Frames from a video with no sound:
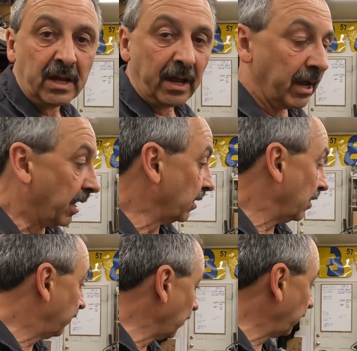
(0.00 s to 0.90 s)
And
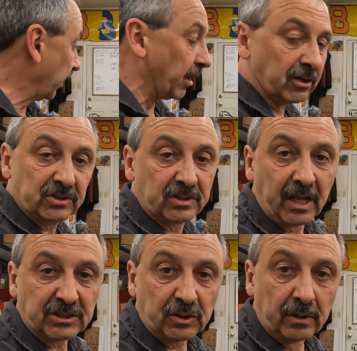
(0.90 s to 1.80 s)
if nothing else,
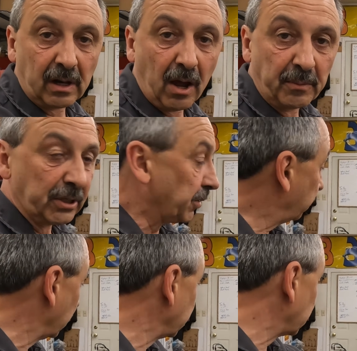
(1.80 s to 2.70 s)
that's going to allow me to
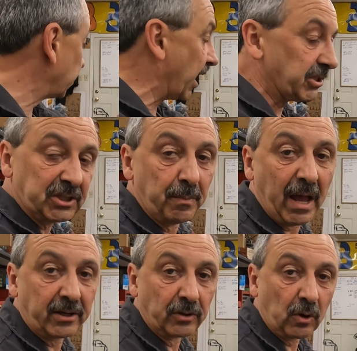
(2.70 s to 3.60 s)
place the chassis
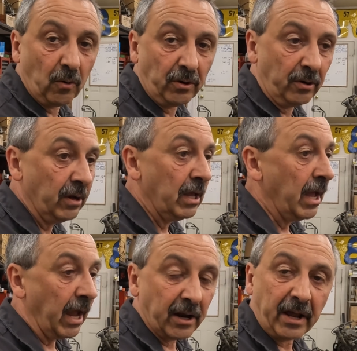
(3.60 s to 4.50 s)
back in the corner,
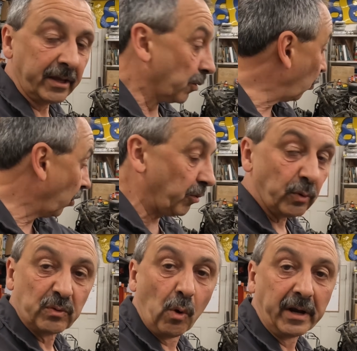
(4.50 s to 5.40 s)
and I can work
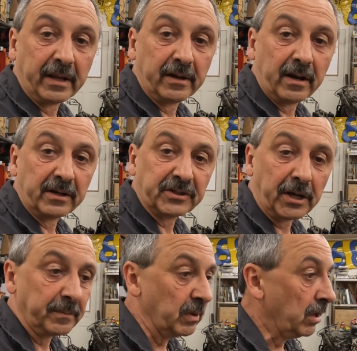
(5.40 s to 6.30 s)
with one end at a
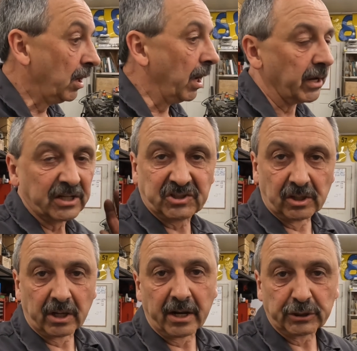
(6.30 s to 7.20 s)
time. And I
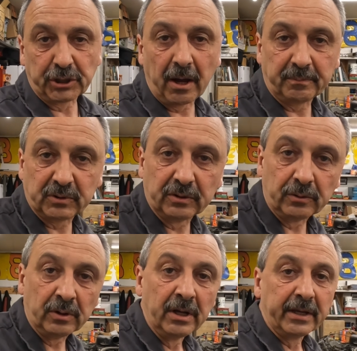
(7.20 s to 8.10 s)
still got a shop
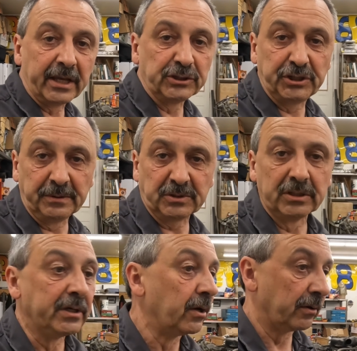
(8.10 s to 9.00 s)
to get Jeeps
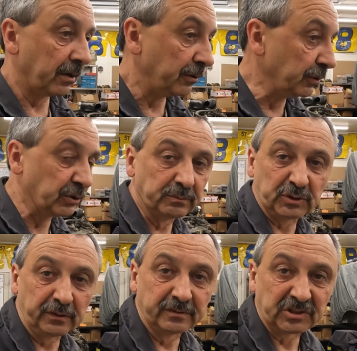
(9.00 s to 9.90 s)
in here and then do some
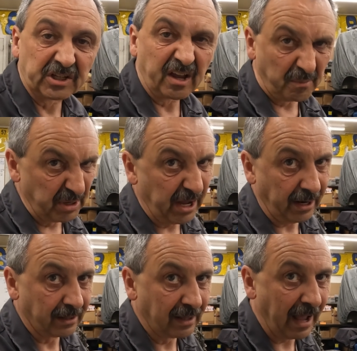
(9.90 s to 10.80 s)
servicing. I've been
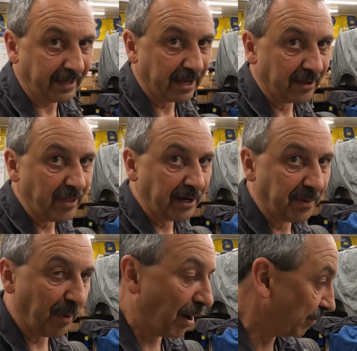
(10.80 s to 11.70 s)
kind of lacking in that
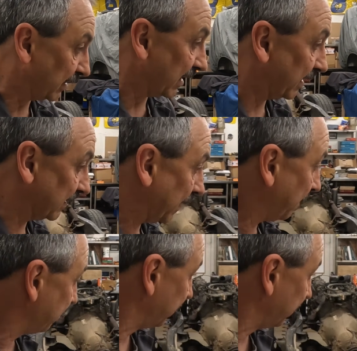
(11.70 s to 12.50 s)
department lately.